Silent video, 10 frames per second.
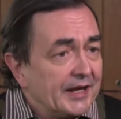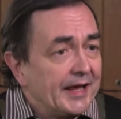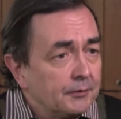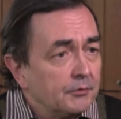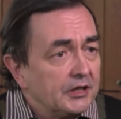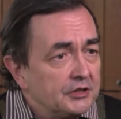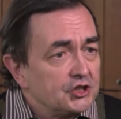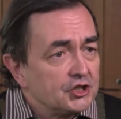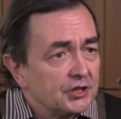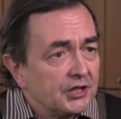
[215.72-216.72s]

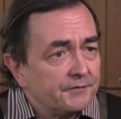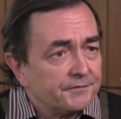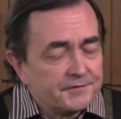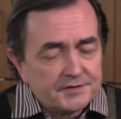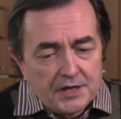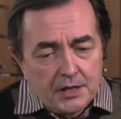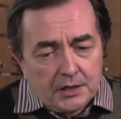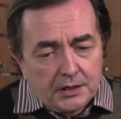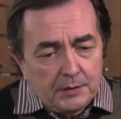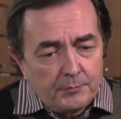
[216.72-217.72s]
language gives
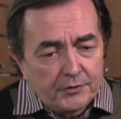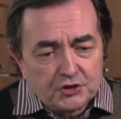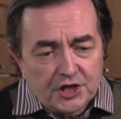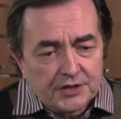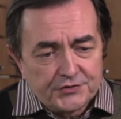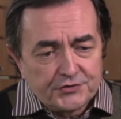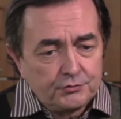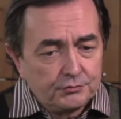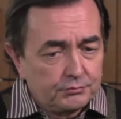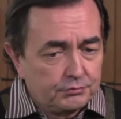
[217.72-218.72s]
him the chance
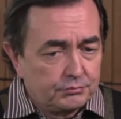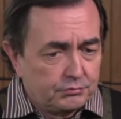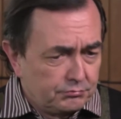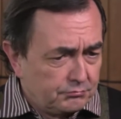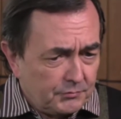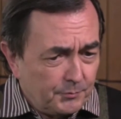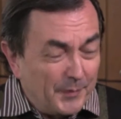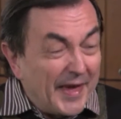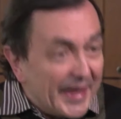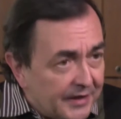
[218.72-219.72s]
to
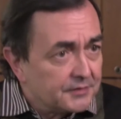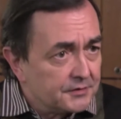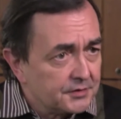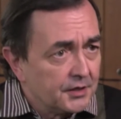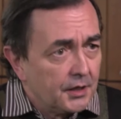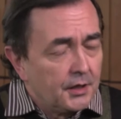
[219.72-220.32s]
paint